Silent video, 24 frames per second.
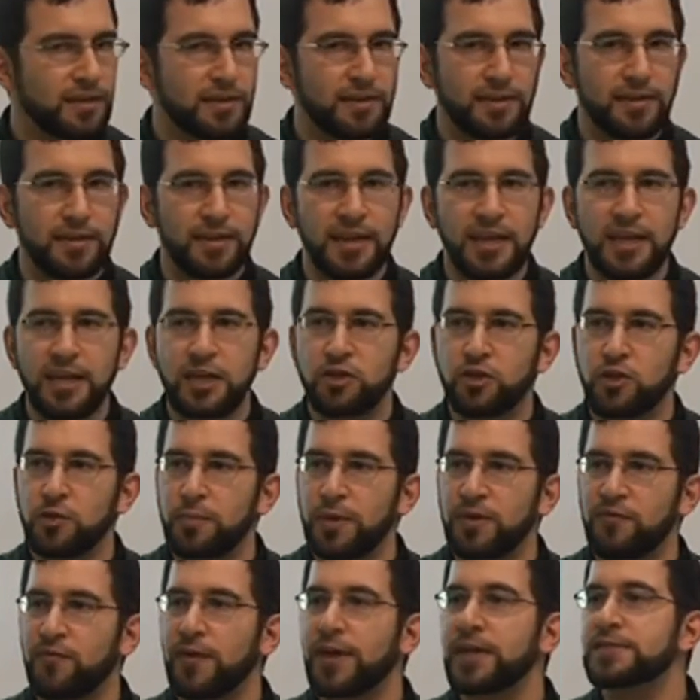needed to be
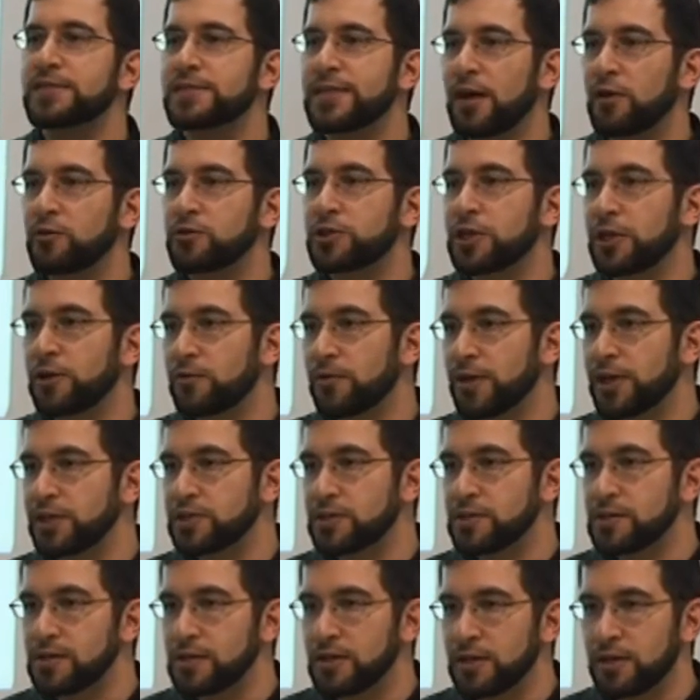phased out
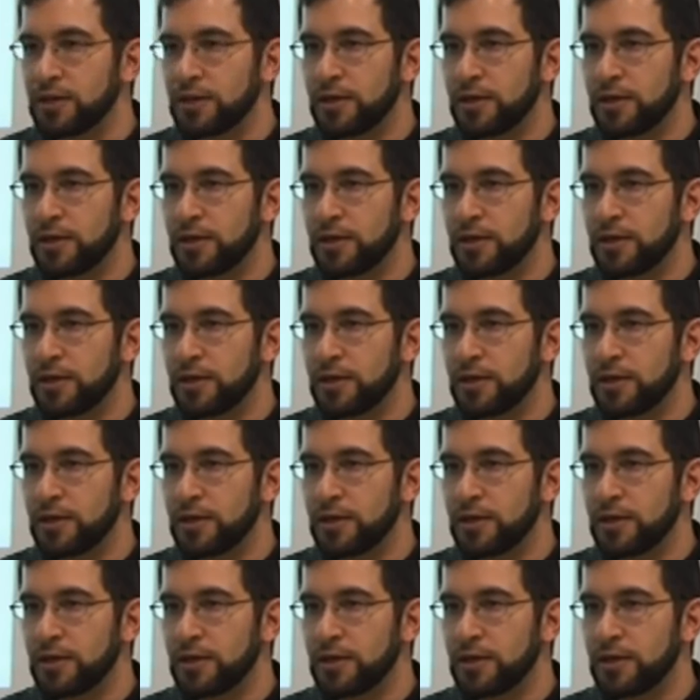generationally.